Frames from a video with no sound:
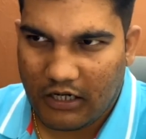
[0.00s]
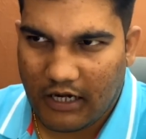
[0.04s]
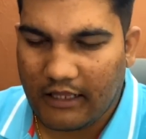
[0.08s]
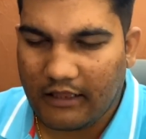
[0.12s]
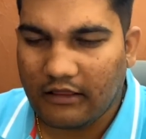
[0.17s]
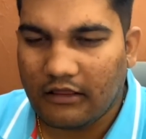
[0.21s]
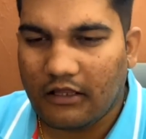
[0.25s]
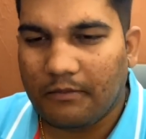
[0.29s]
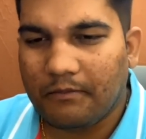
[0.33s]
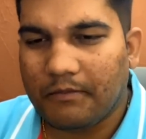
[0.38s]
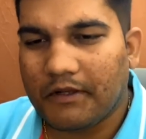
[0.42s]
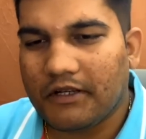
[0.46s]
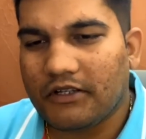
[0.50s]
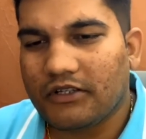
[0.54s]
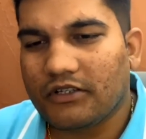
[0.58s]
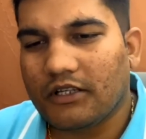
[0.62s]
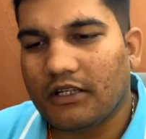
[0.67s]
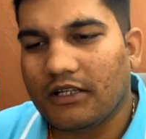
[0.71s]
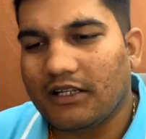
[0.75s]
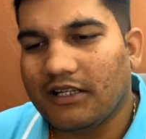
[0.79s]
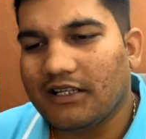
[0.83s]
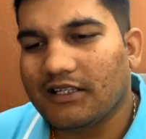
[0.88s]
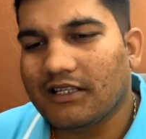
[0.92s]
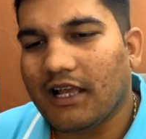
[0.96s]
and the
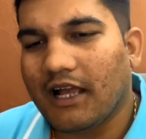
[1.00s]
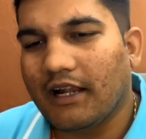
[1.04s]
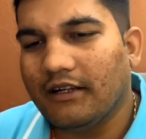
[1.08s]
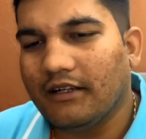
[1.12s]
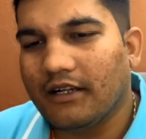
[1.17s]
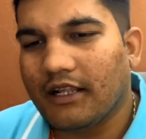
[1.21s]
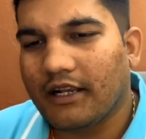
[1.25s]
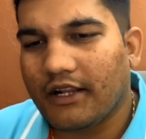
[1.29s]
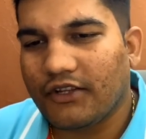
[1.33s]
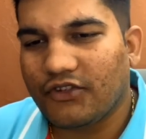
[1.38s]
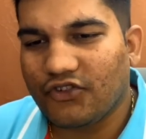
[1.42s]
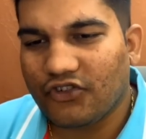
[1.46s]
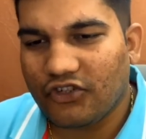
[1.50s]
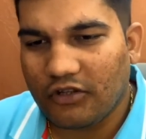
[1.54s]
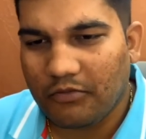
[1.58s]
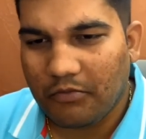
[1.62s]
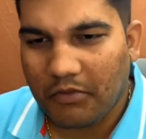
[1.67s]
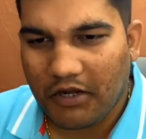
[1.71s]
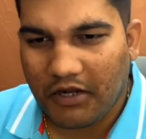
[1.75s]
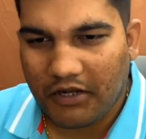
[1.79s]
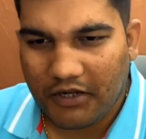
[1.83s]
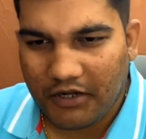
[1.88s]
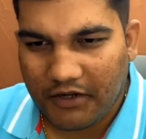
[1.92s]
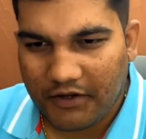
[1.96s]
person is
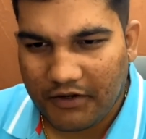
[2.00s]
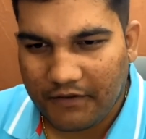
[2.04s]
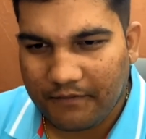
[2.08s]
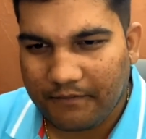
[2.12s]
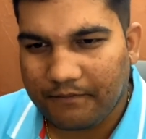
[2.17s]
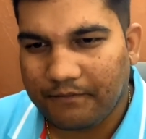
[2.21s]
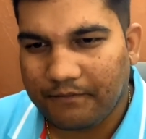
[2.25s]
underestimated.